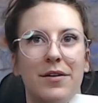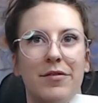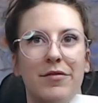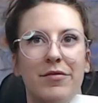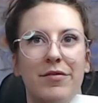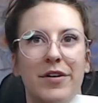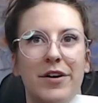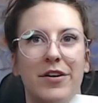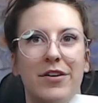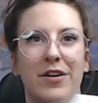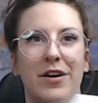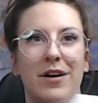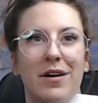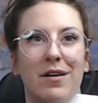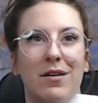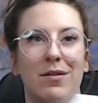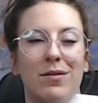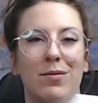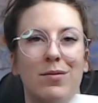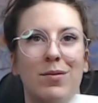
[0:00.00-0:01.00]
figure
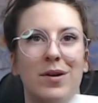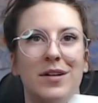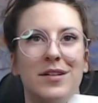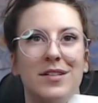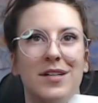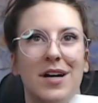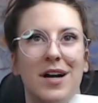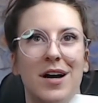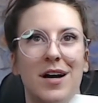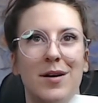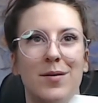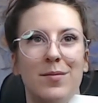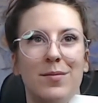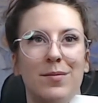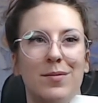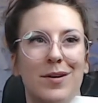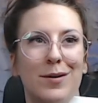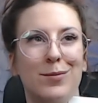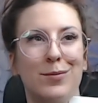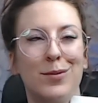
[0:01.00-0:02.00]
out what time
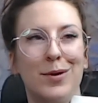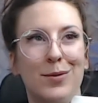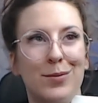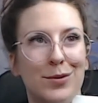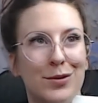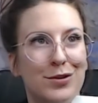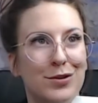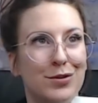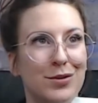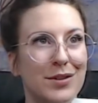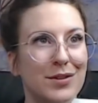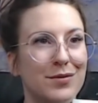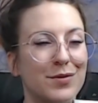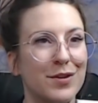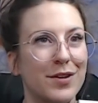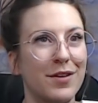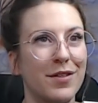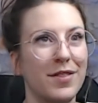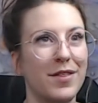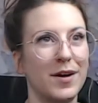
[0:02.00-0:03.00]
what what we're doing
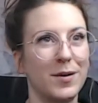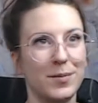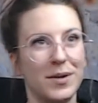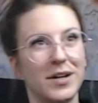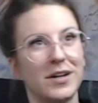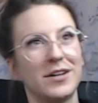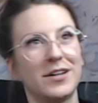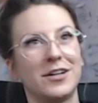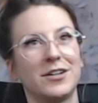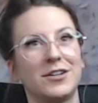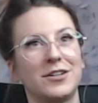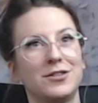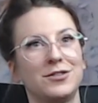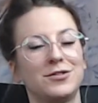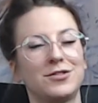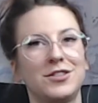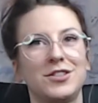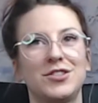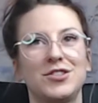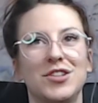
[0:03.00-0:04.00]
for a thumbnail here.
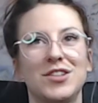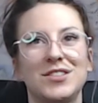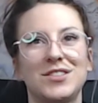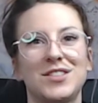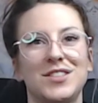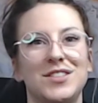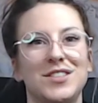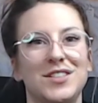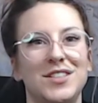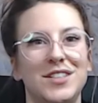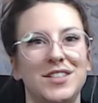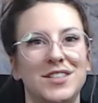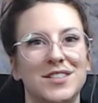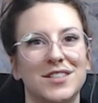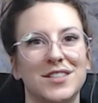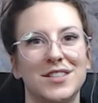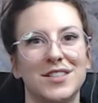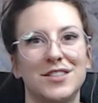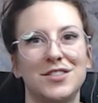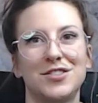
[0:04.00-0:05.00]
Usually Justin
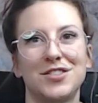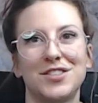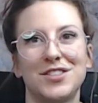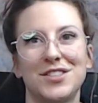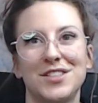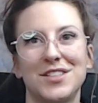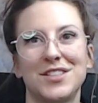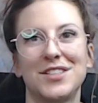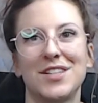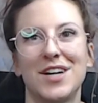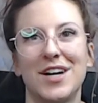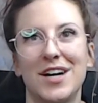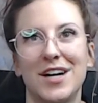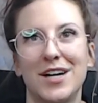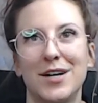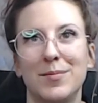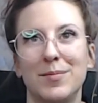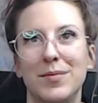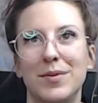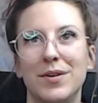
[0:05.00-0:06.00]
sneaks in just in
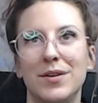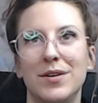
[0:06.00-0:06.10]
time